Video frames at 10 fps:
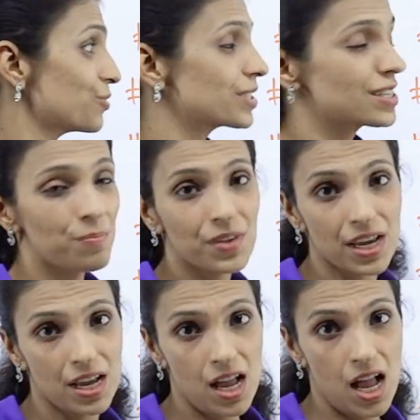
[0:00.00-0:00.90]
you
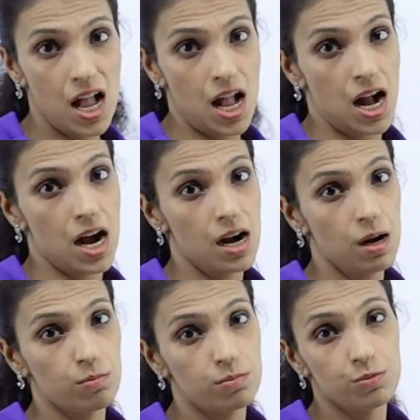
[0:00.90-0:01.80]
something
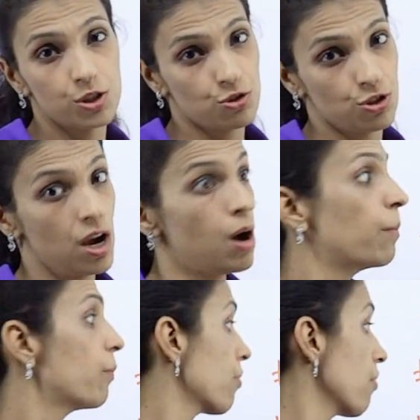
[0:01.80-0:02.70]
which
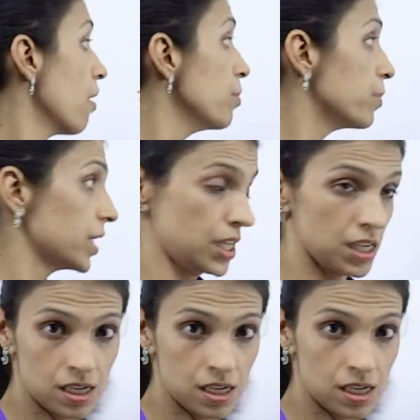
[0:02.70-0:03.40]
probably